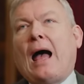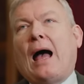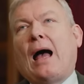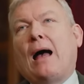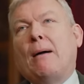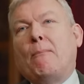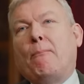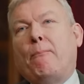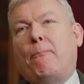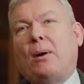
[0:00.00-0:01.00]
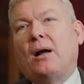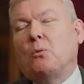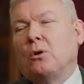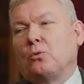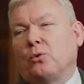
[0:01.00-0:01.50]
By
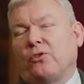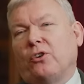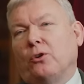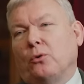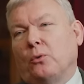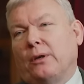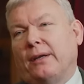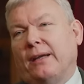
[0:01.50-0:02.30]
World War II,